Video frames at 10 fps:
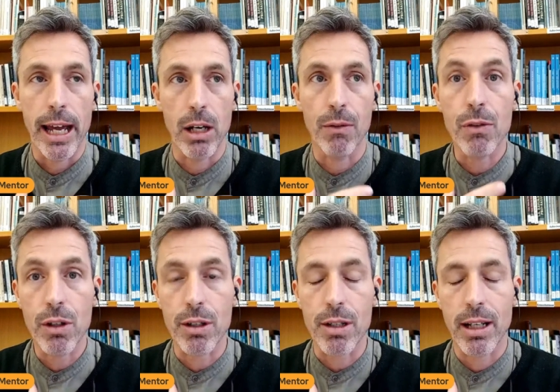And of
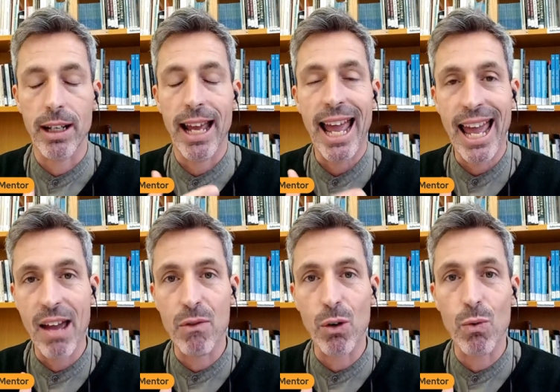course,
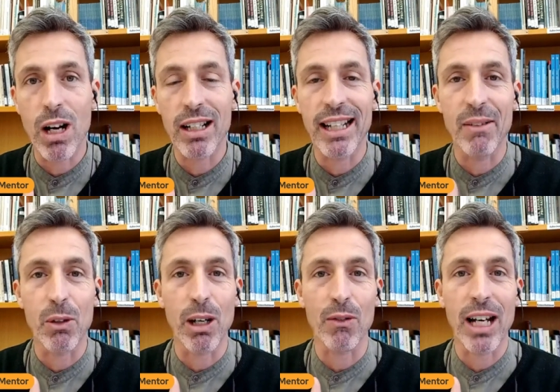everyone,
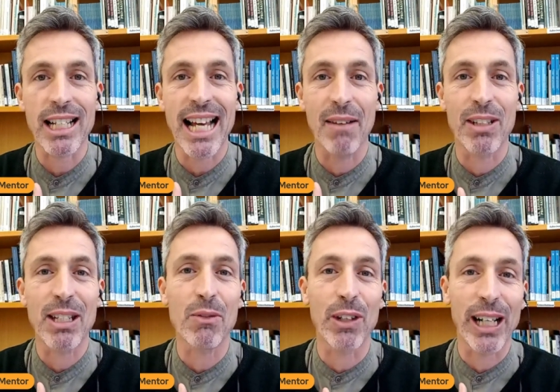every one of us have
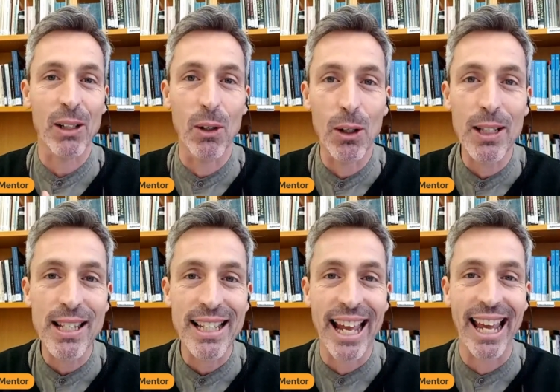different
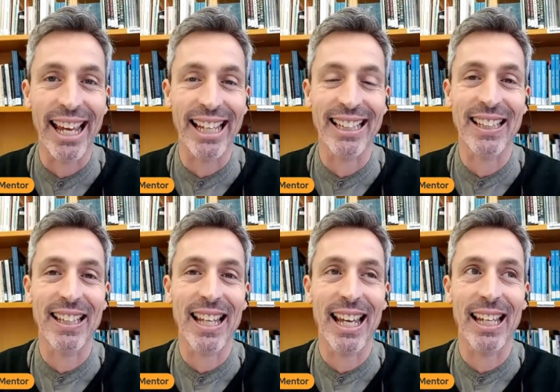goals,
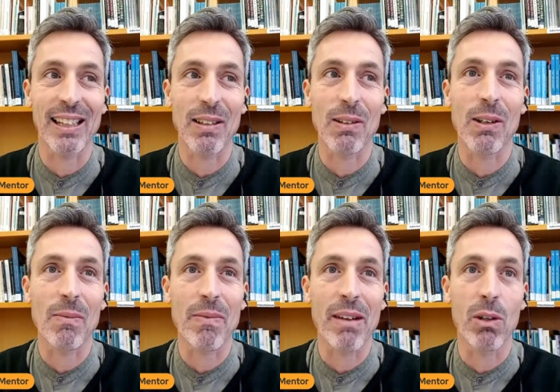and and you
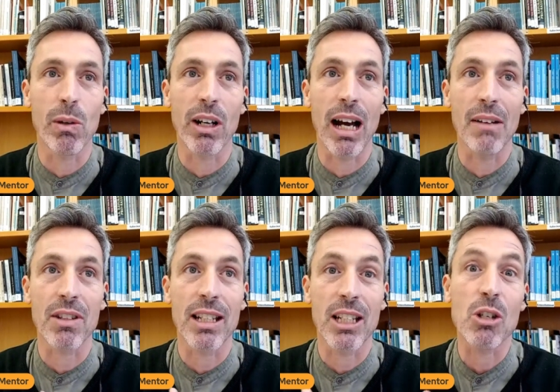know, everyone
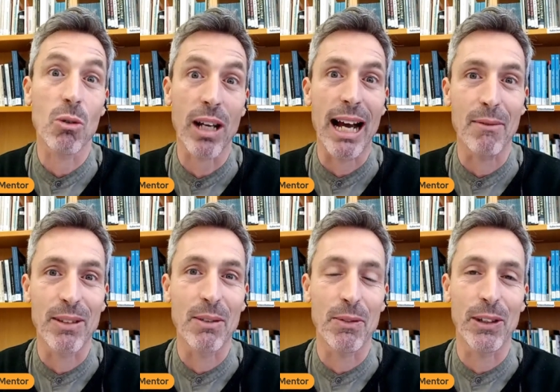has should have
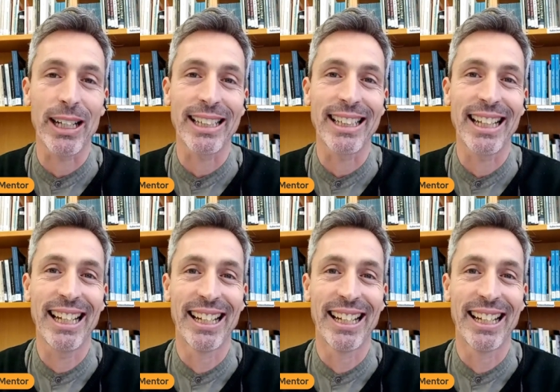different